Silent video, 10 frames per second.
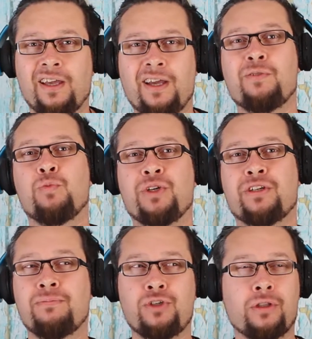Hi and
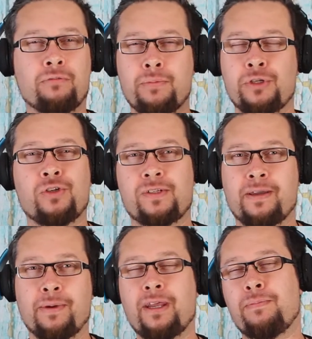welcome to the Ruby
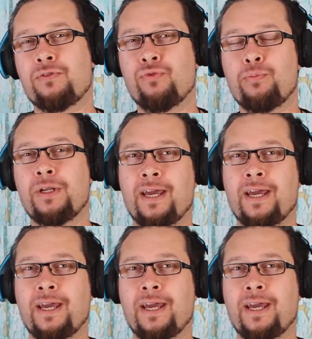Tuesday. My name is Ruben